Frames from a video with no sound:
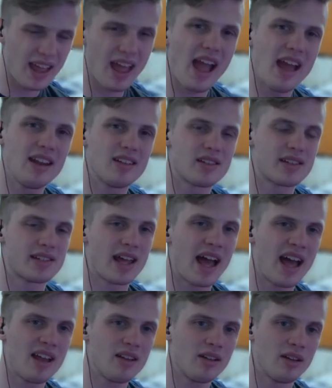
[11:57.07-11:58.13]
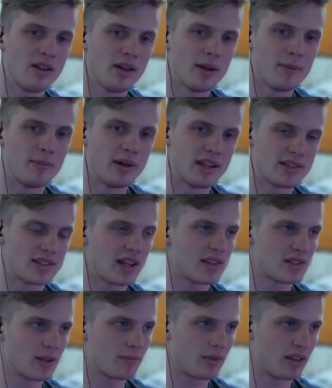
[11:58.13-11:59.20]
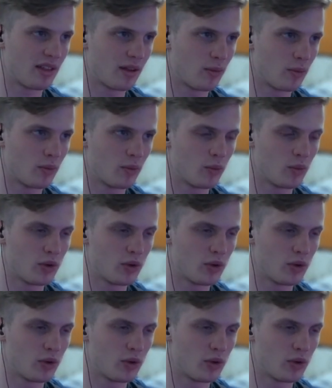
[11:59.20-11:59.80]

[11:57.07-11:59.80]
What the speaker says: it is sad, but it's not something that we